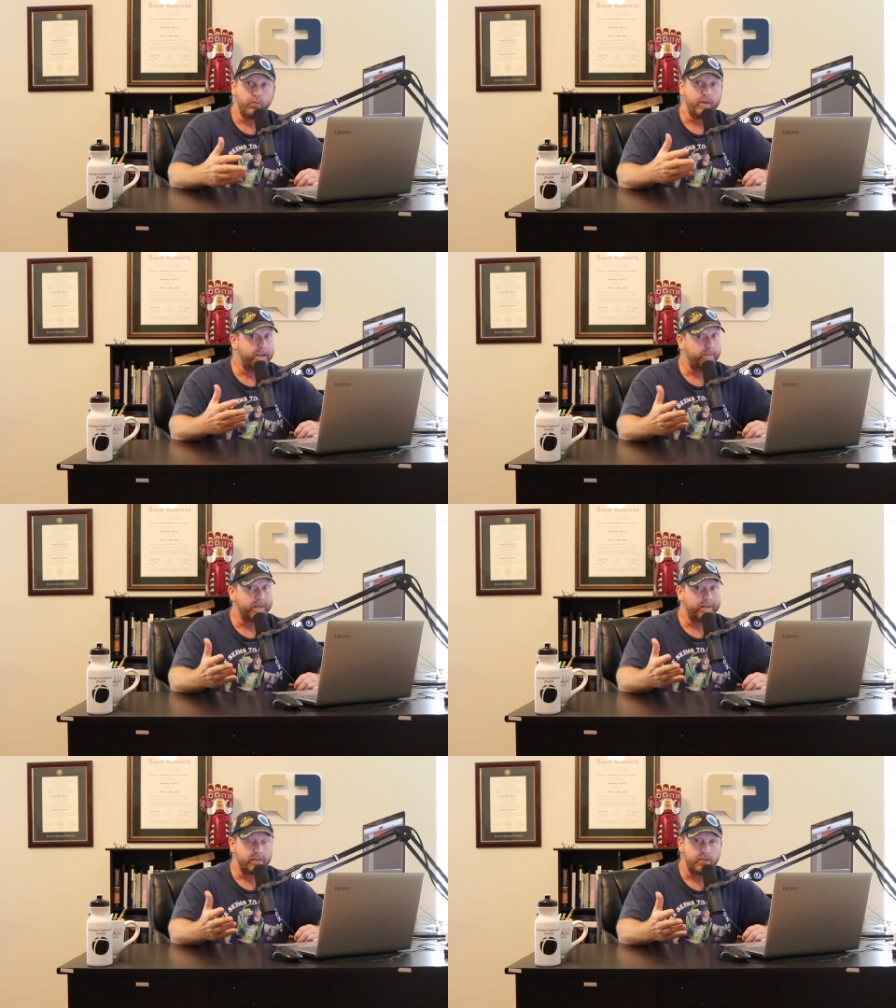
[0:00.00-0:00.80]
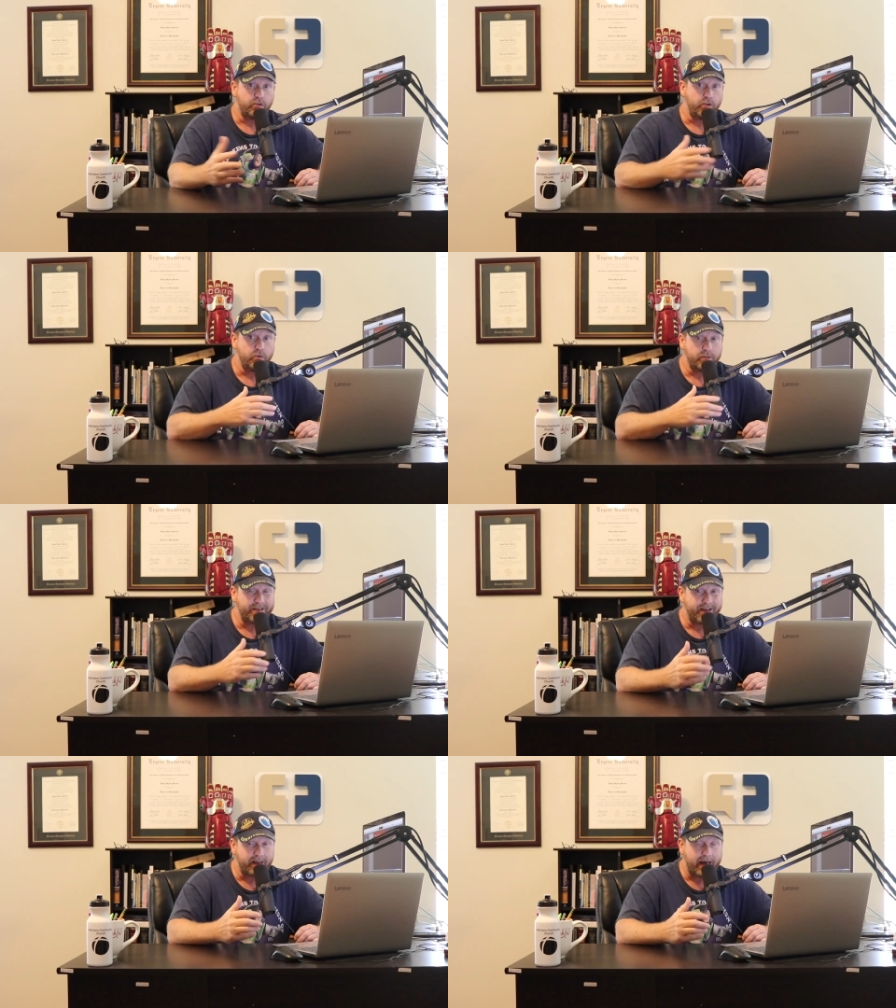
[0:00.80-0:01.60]
and you will hear me continue to use
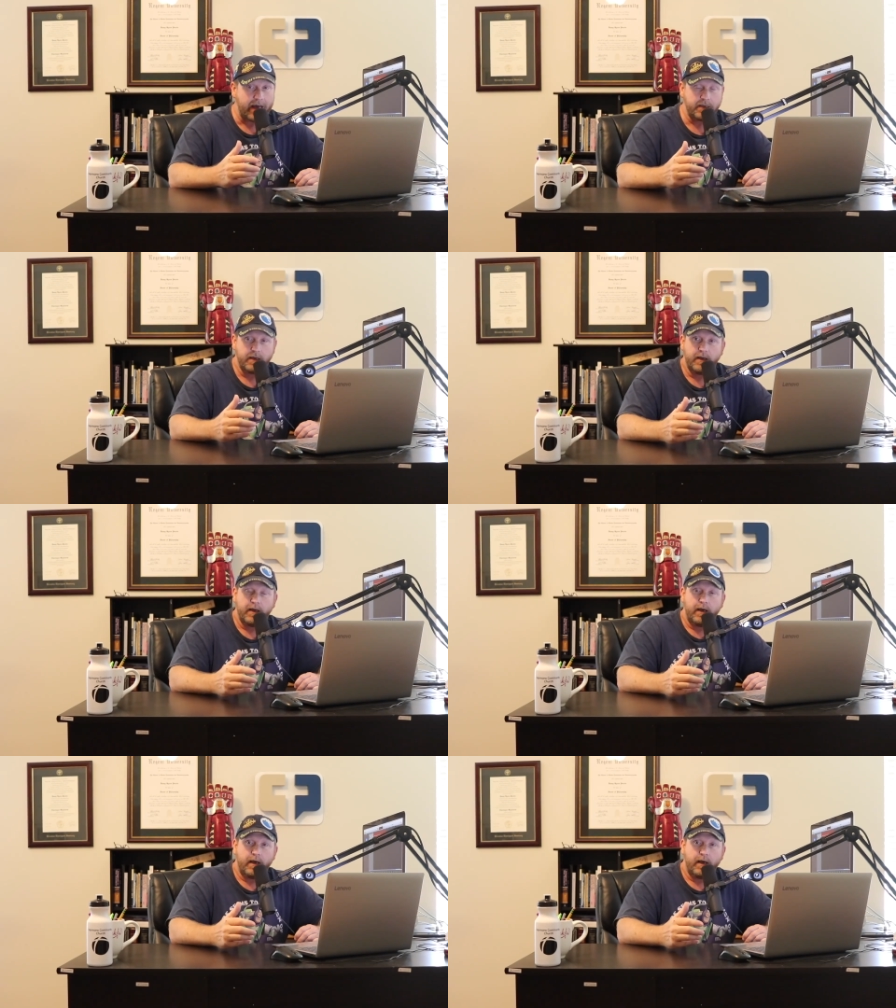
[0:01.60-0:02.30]
it a lot.